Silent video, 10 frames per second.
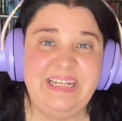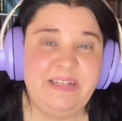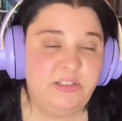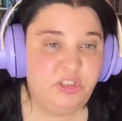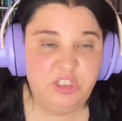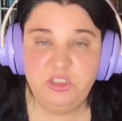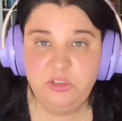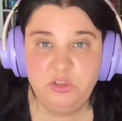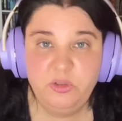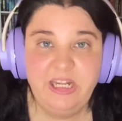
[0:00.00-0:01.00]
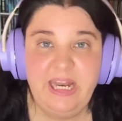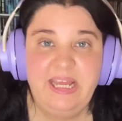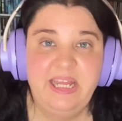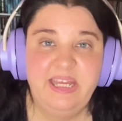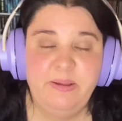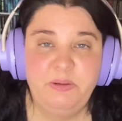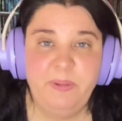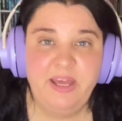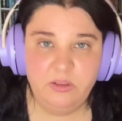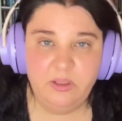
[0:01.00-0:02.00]
just so that I can get
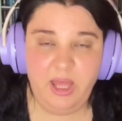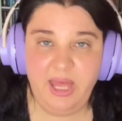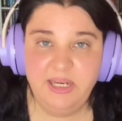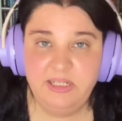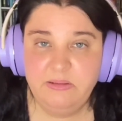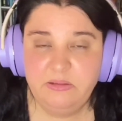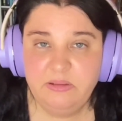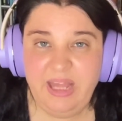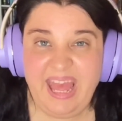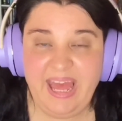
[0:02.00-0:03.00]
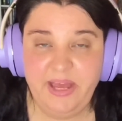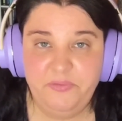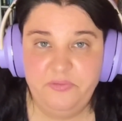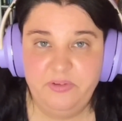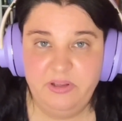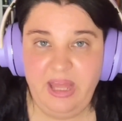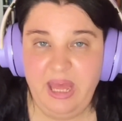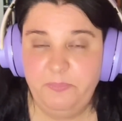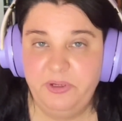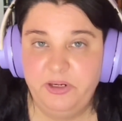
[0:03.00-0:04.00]
better and have
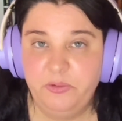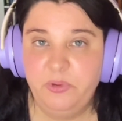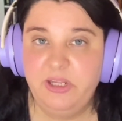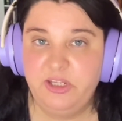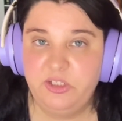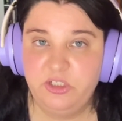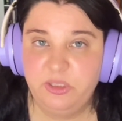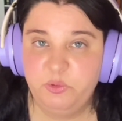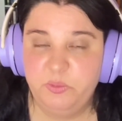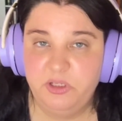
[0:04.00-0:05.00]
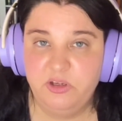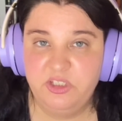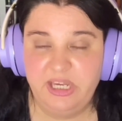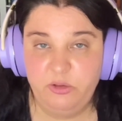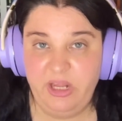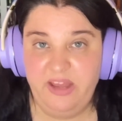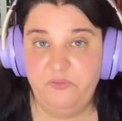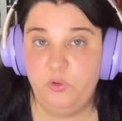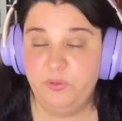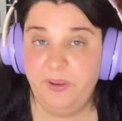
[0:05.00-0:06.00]
happier relationships because I don't have
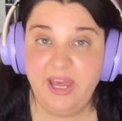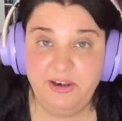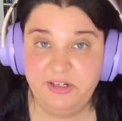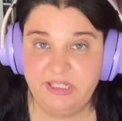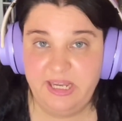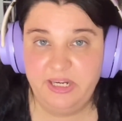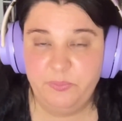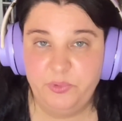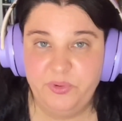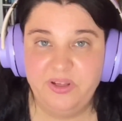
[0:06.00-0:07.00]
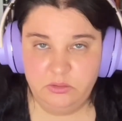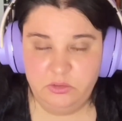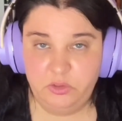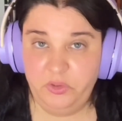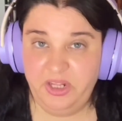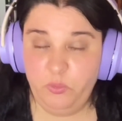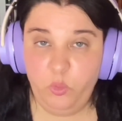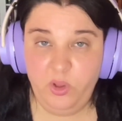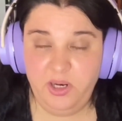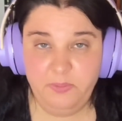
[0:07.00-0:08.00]
old patterns anymore. So they
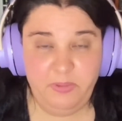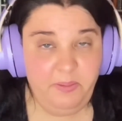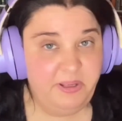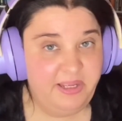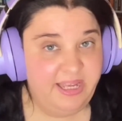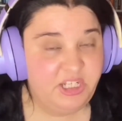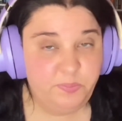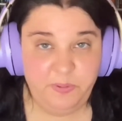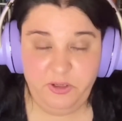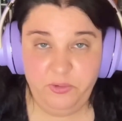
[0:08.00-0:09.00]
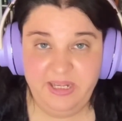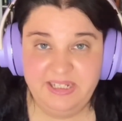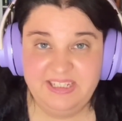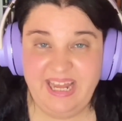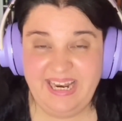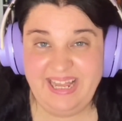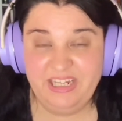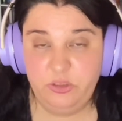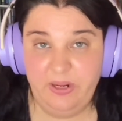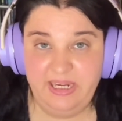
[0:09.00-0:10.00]
will maybe experience then
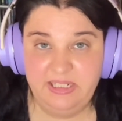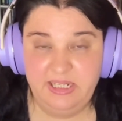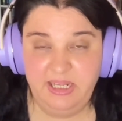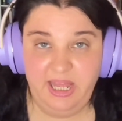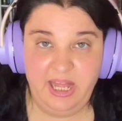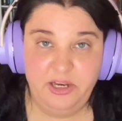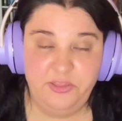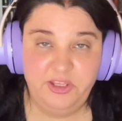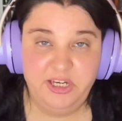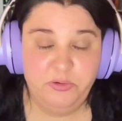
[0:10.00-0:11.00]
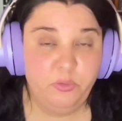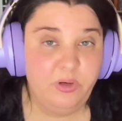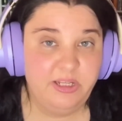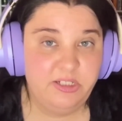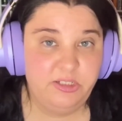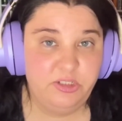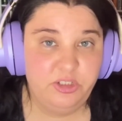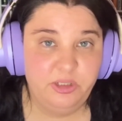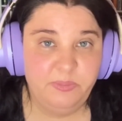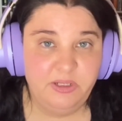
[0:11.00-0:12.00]
attracting a healthier
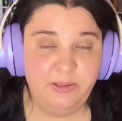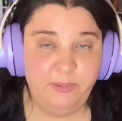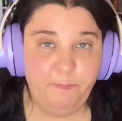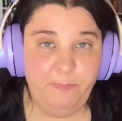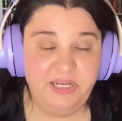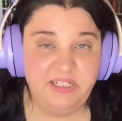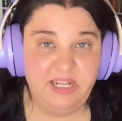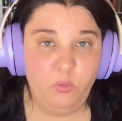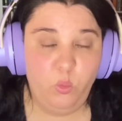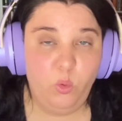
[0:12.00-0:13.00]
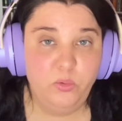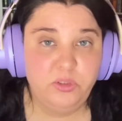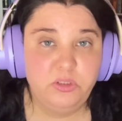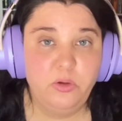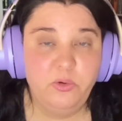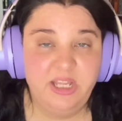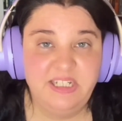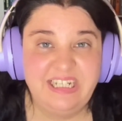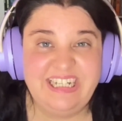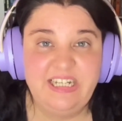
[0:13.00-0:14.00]
relationship, but they won't know that
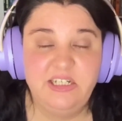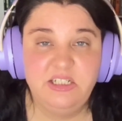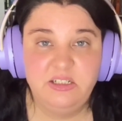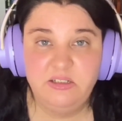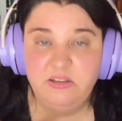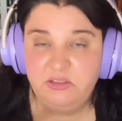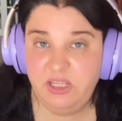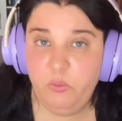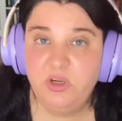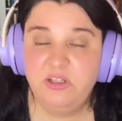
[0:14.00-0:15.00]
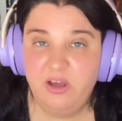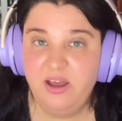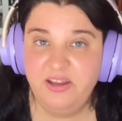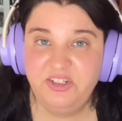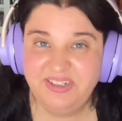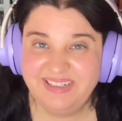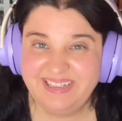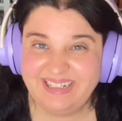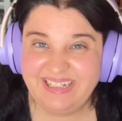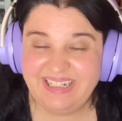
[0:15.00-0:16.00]
they did it somewhat
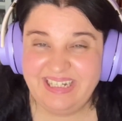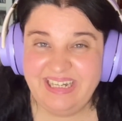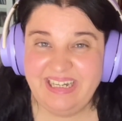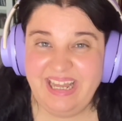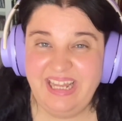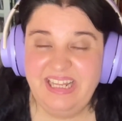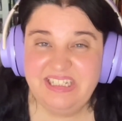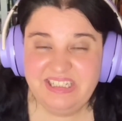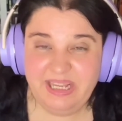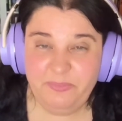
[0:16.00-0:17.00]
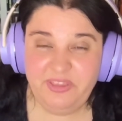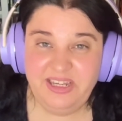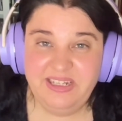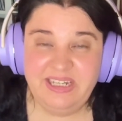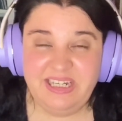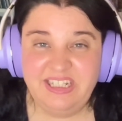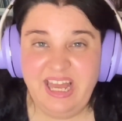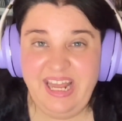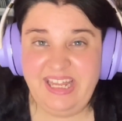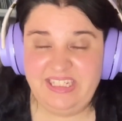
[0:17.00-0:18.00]
consciously it is something
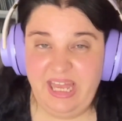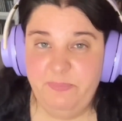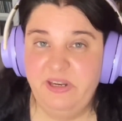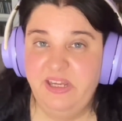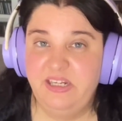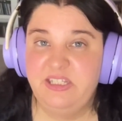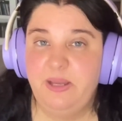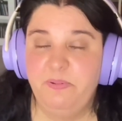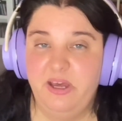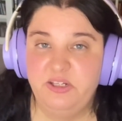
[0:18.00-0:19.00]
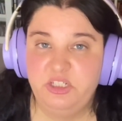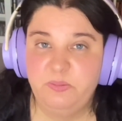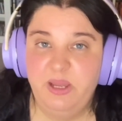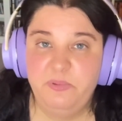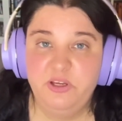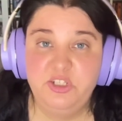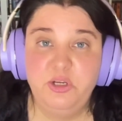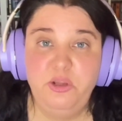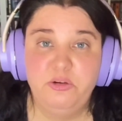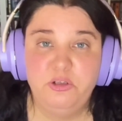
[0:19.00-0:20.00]
that is happening in the subconscious mind because
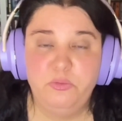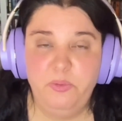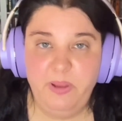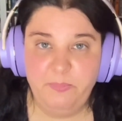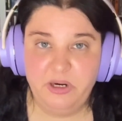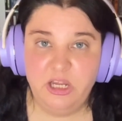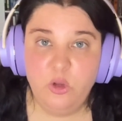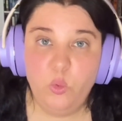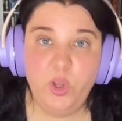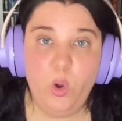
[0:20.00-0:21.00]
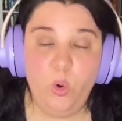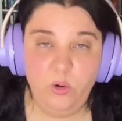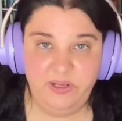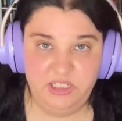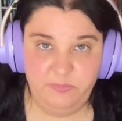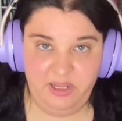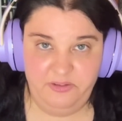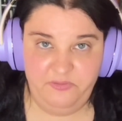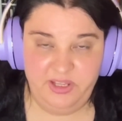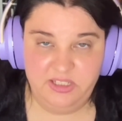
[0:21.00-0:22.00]
you need to remember we always
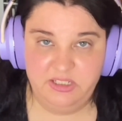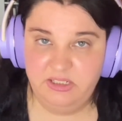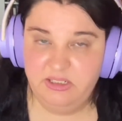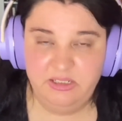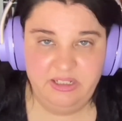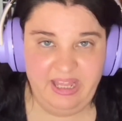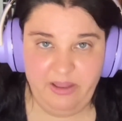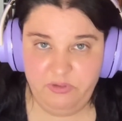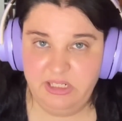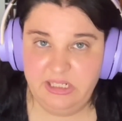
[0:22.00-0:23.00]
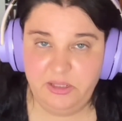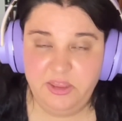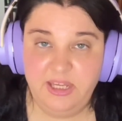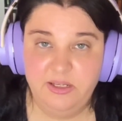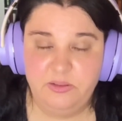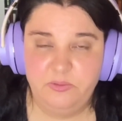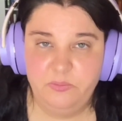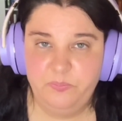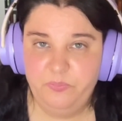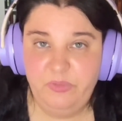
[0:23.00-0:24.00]
manifest every little thing
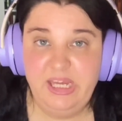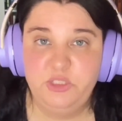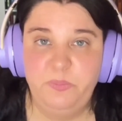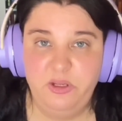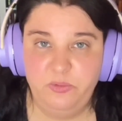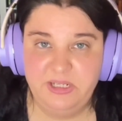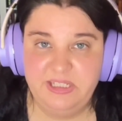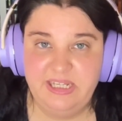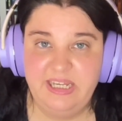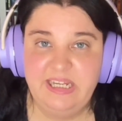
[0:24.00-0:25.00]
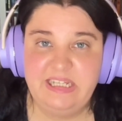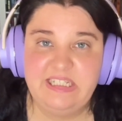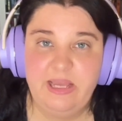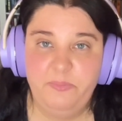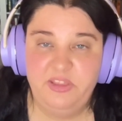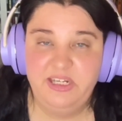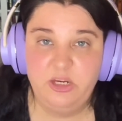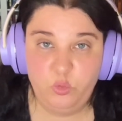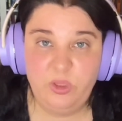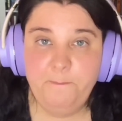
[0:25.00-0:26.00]
the experience it is something
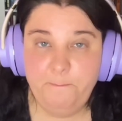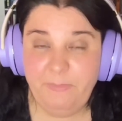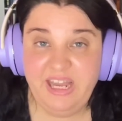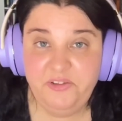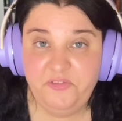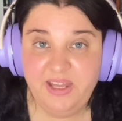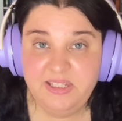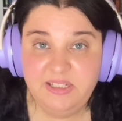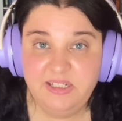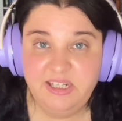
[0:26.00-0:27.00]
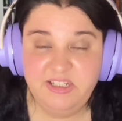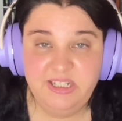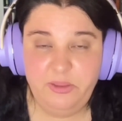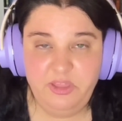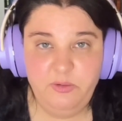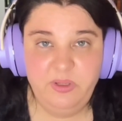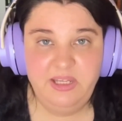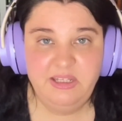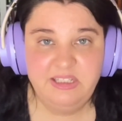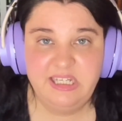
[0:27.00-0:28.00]
that we manifested there's nothing we
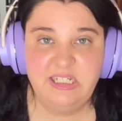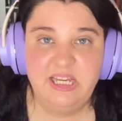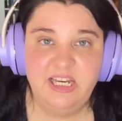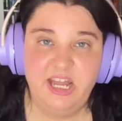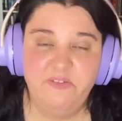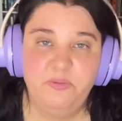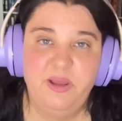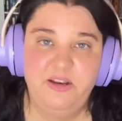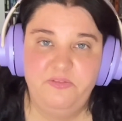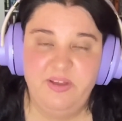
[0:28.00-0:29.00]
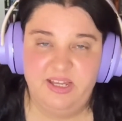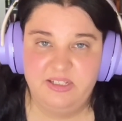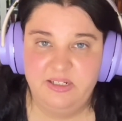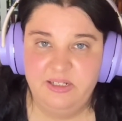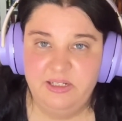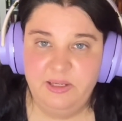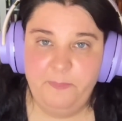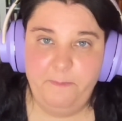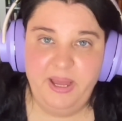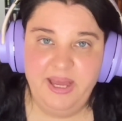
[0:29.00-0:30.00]
did not ever manifest
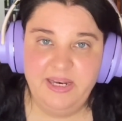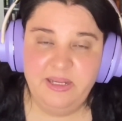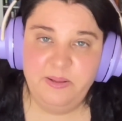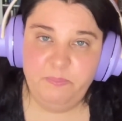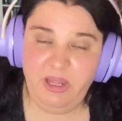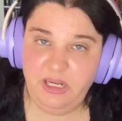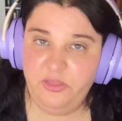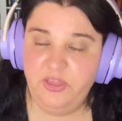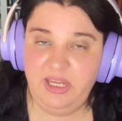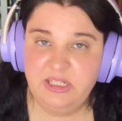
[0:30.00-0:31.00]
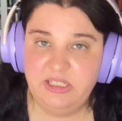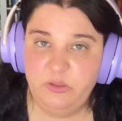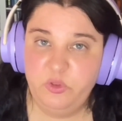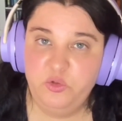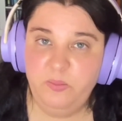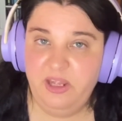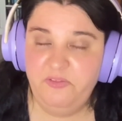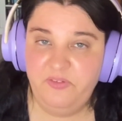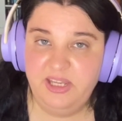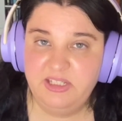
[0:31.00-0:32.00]
but many things that we do
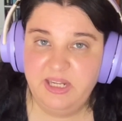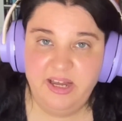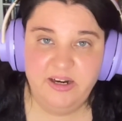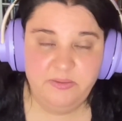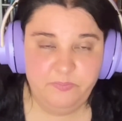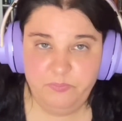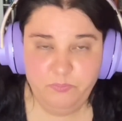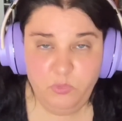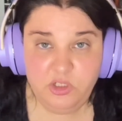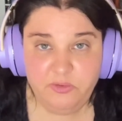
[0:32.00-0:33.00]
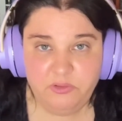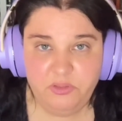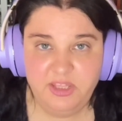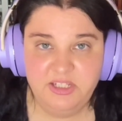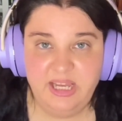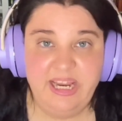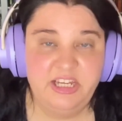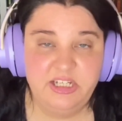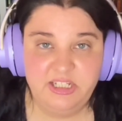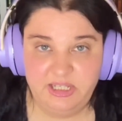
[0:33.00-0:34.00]
manifest are most of the things are
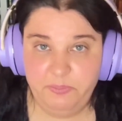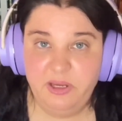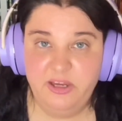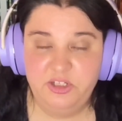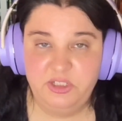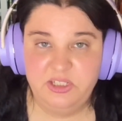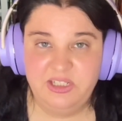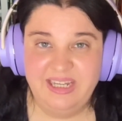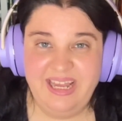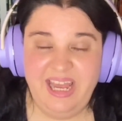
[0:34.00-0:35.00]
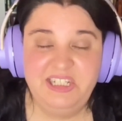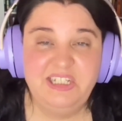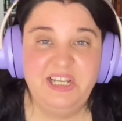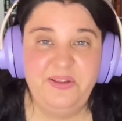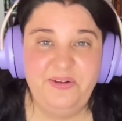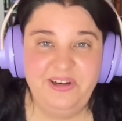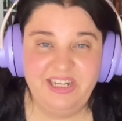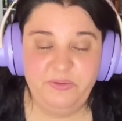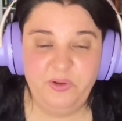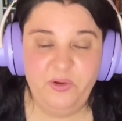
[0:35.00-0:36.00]
actually subconscious as i said
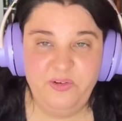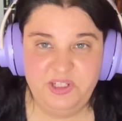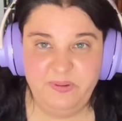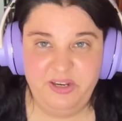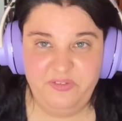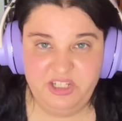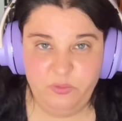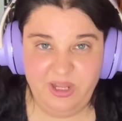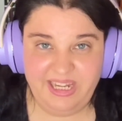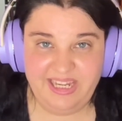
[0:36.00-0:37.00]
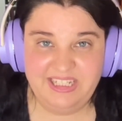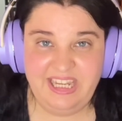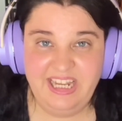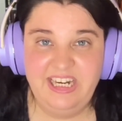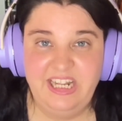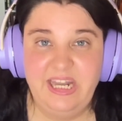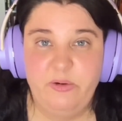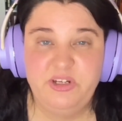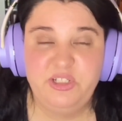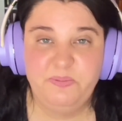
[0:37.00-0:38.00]
earlier we always manifest what is hidden in
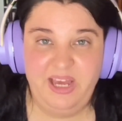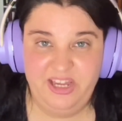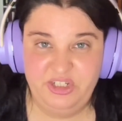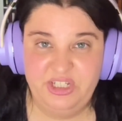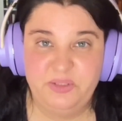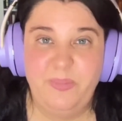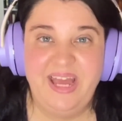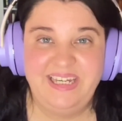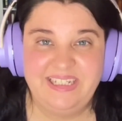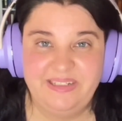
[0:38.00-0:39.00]
our subconscious mind